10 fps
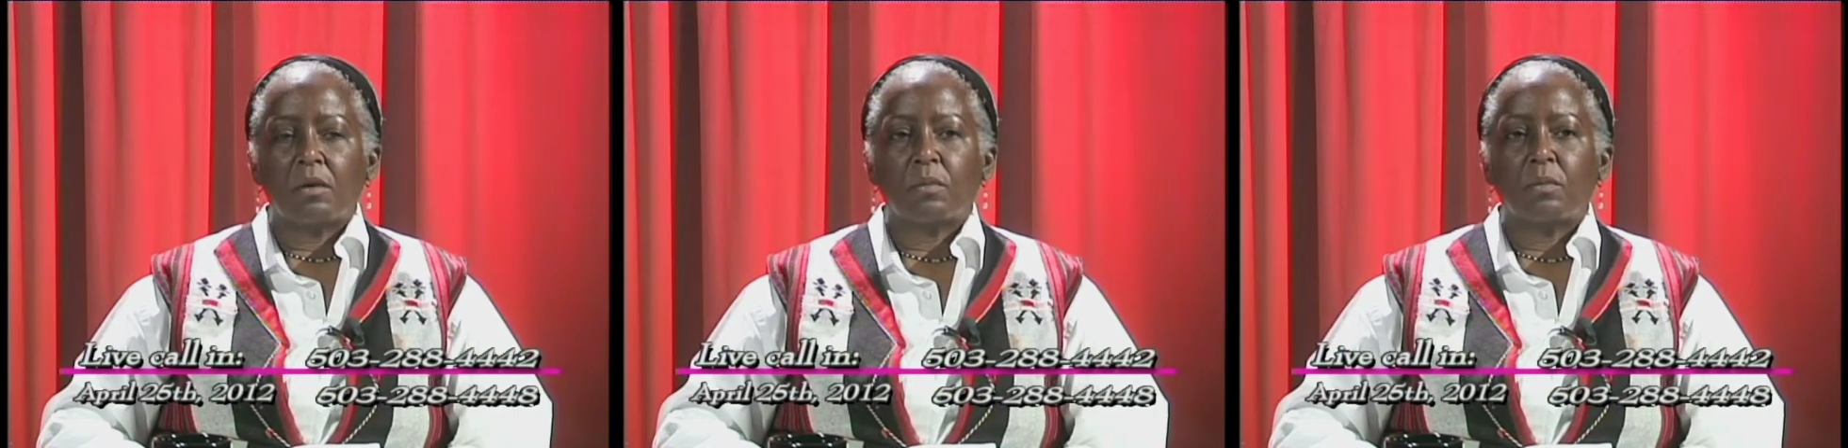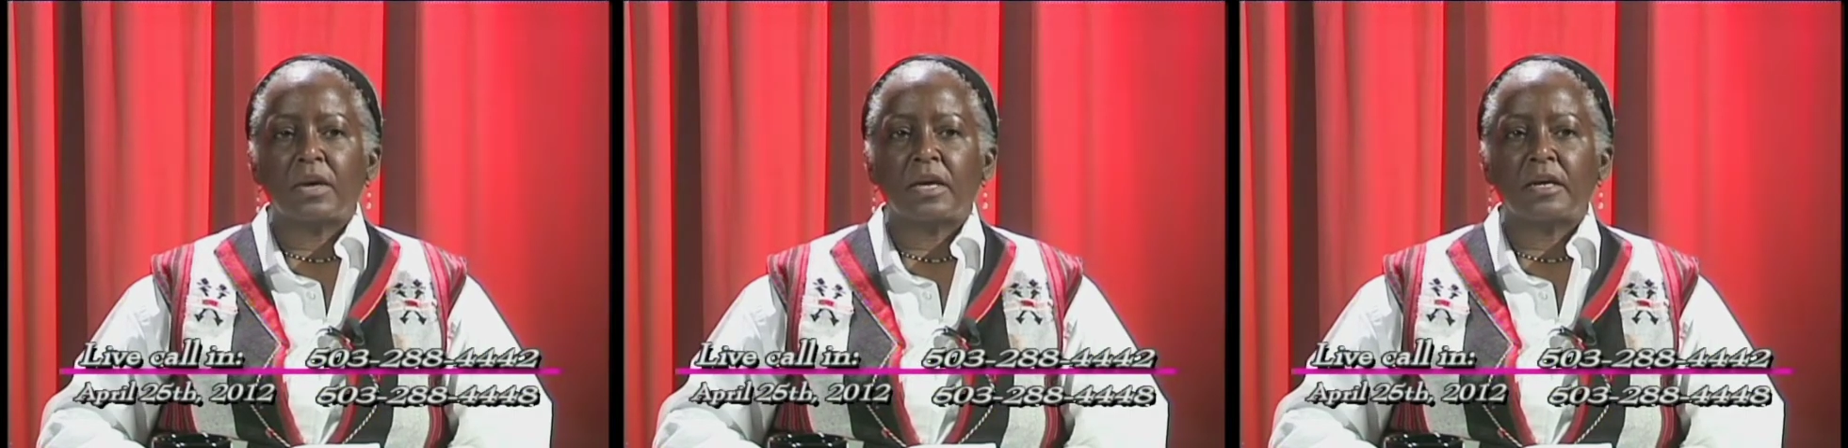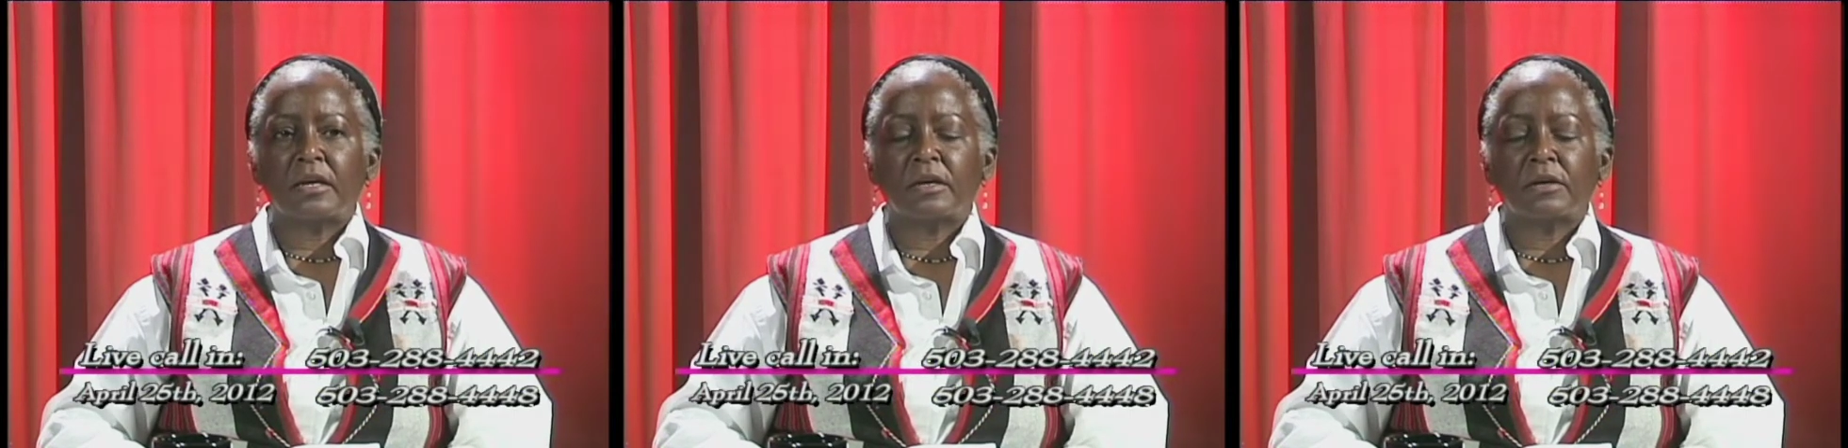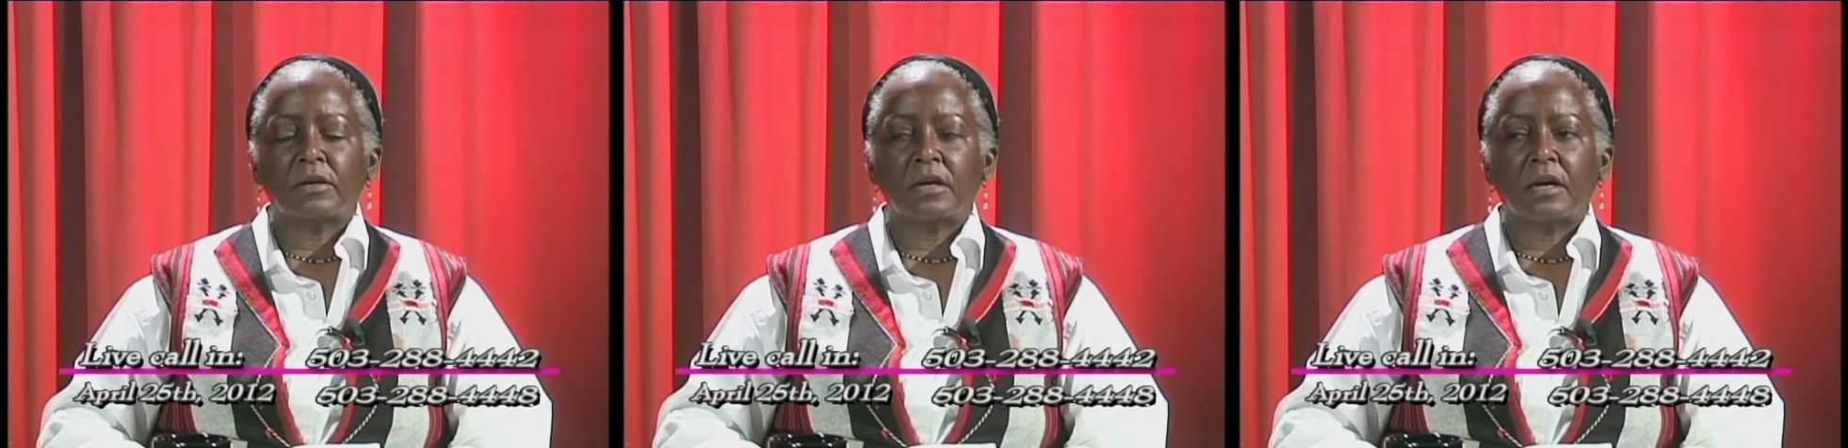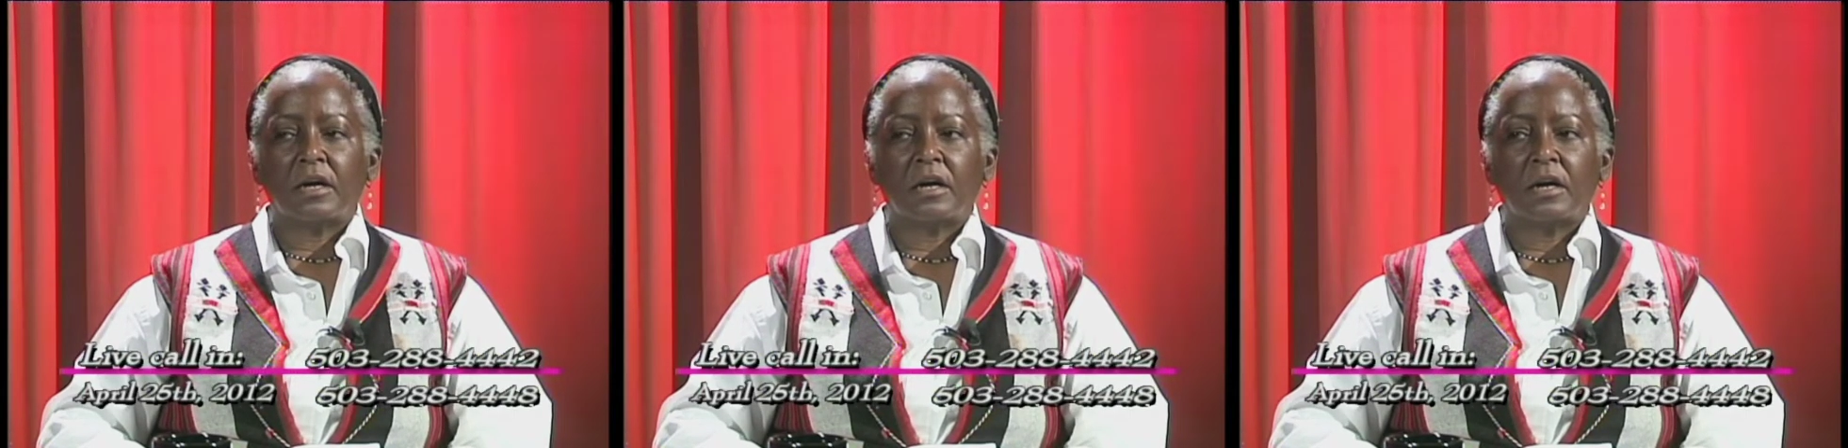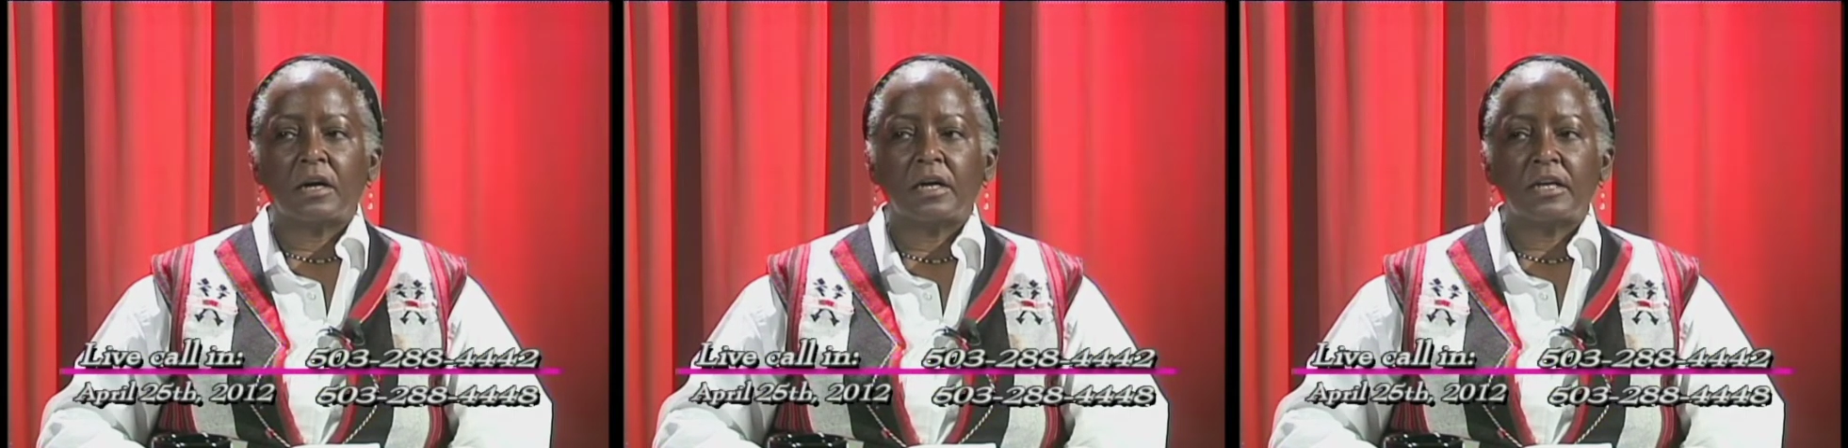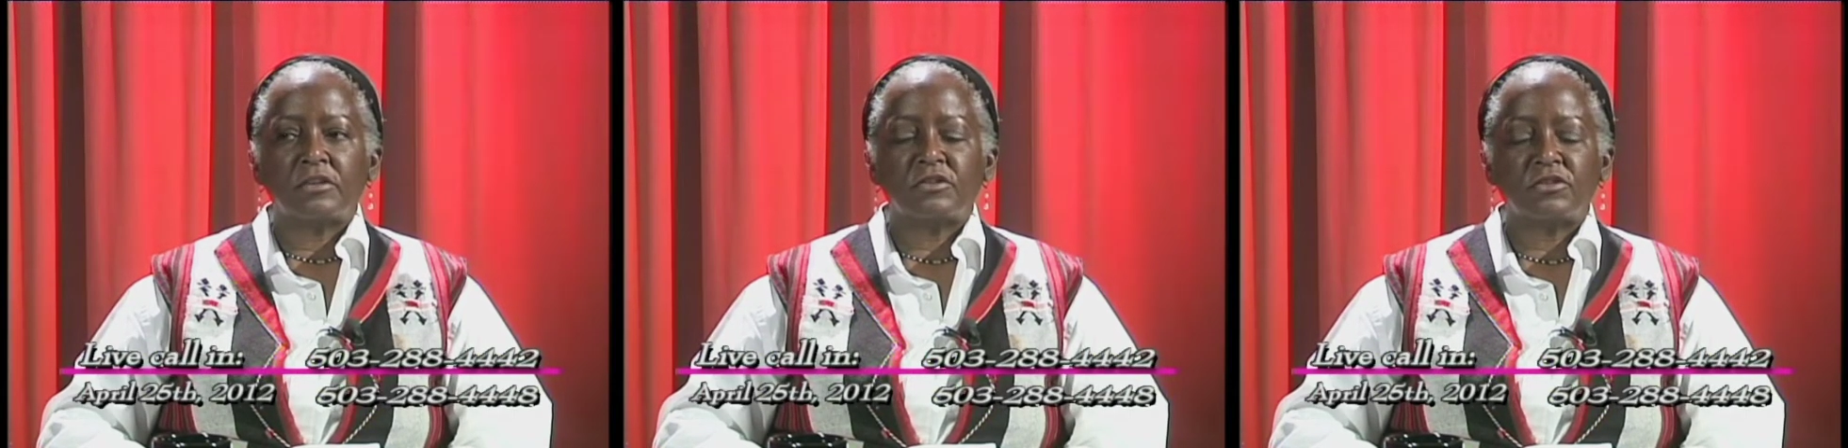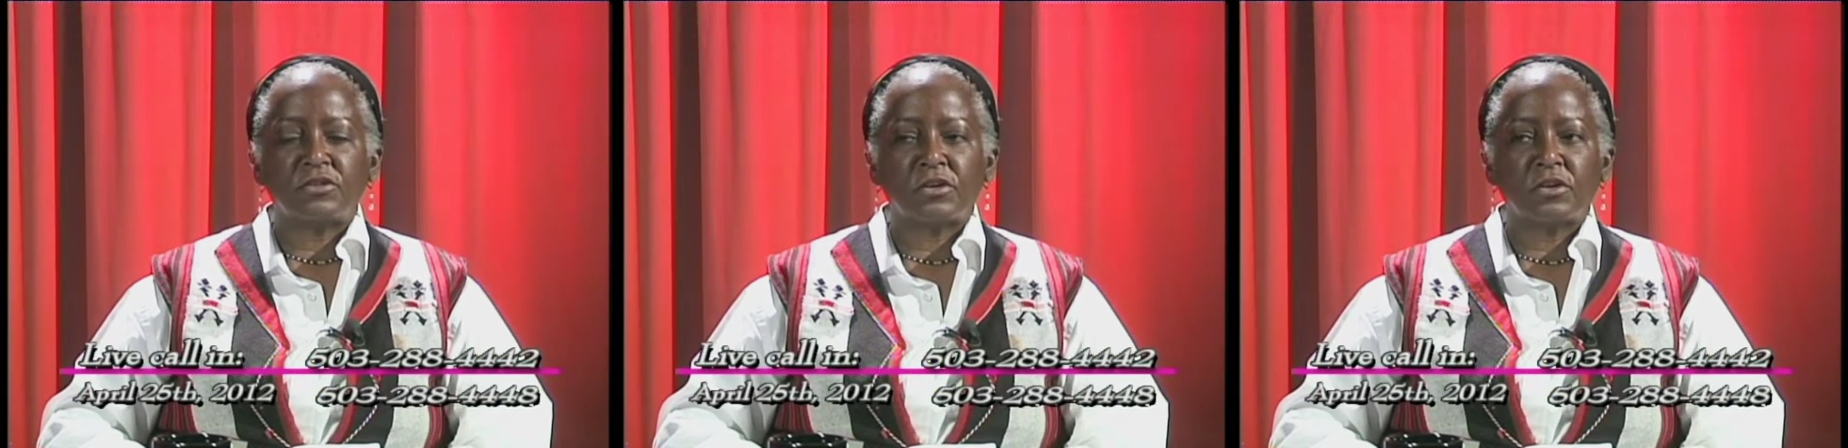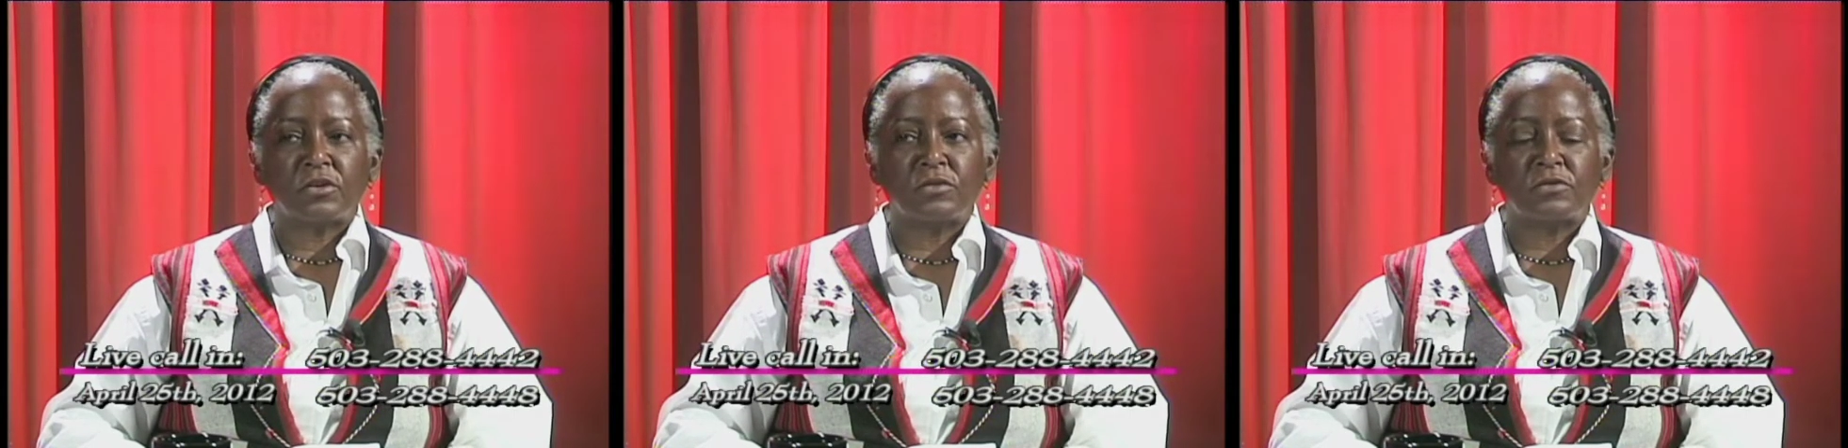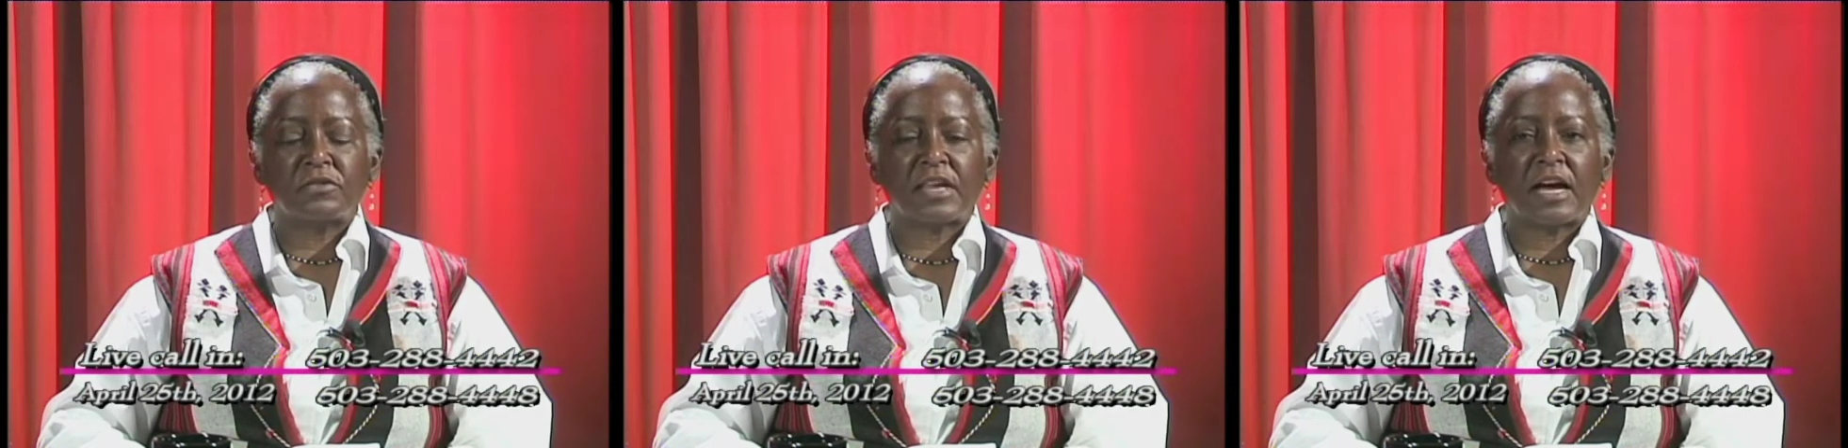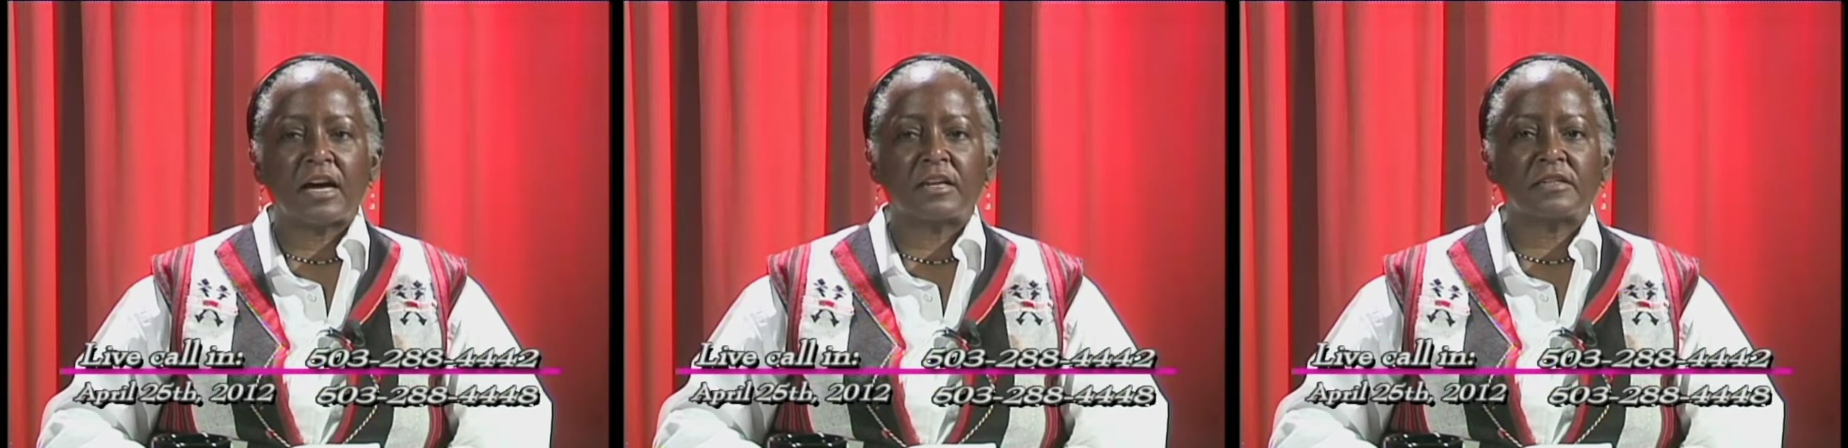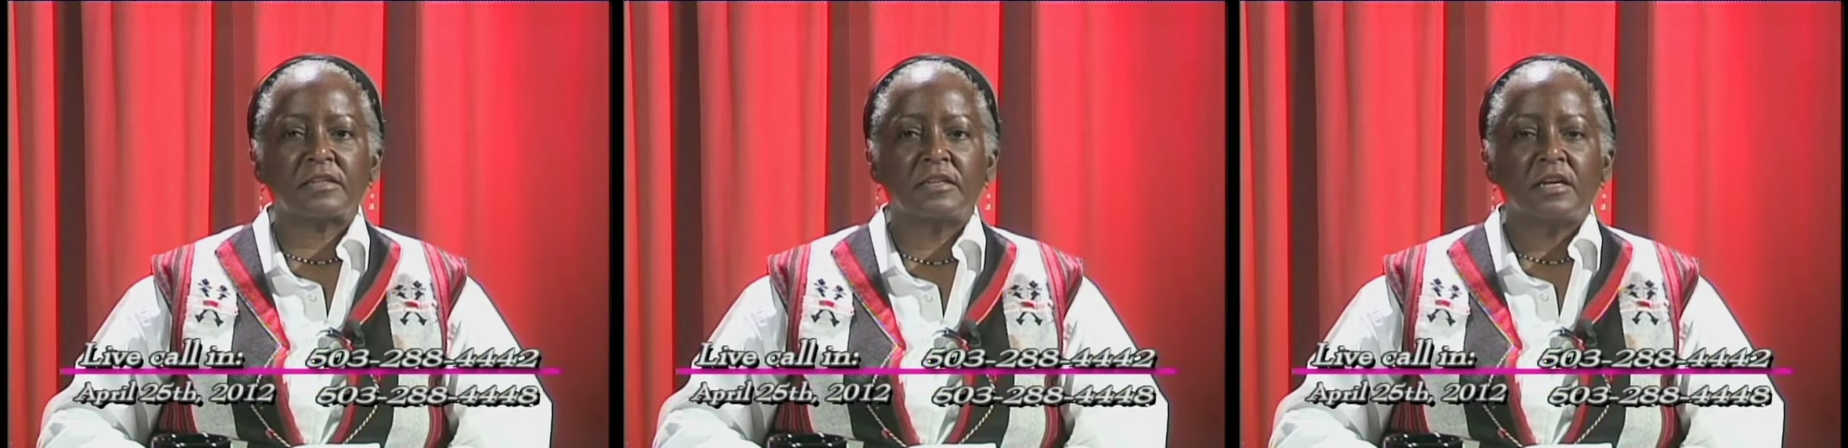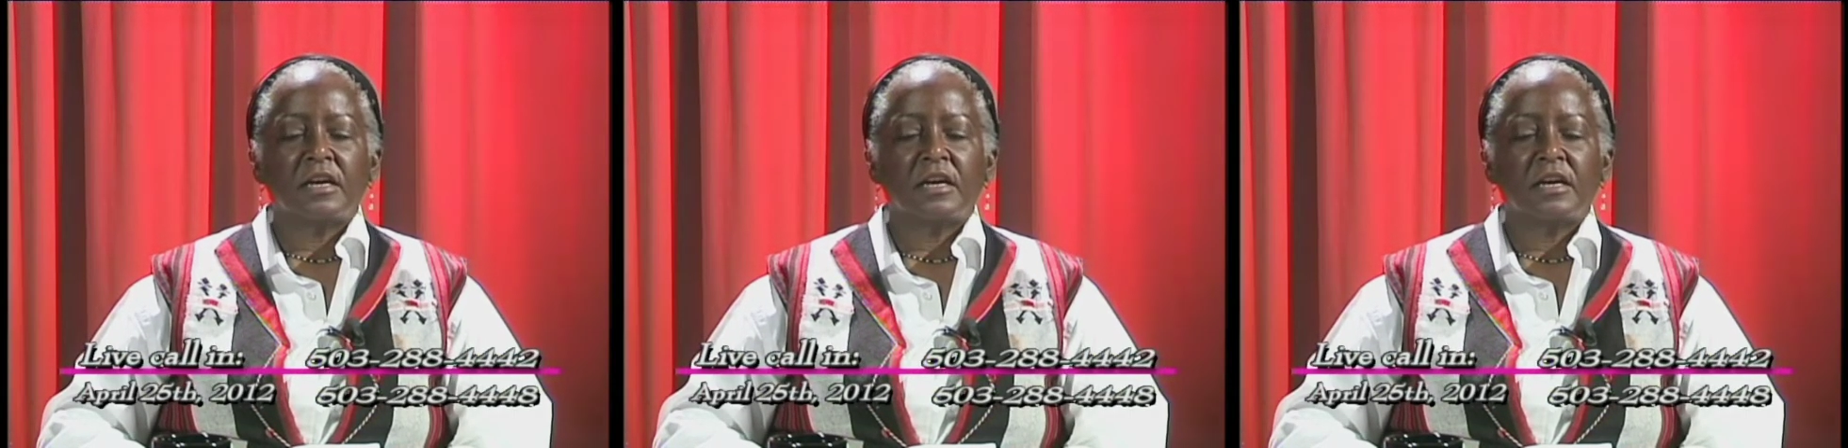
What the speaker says: where it shows that